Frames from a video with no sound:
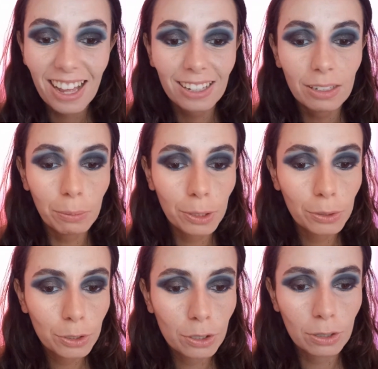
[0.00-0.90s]
The
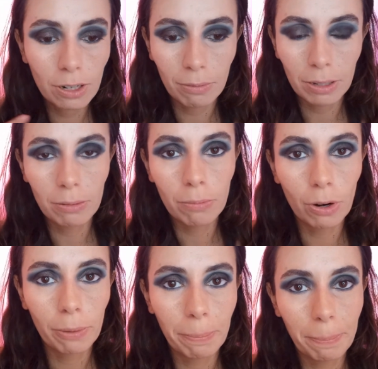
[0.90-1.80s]
blues could have been
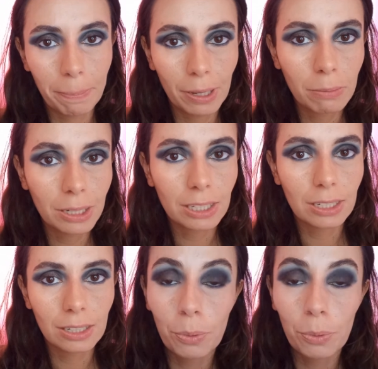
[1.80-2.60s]
more pigmented.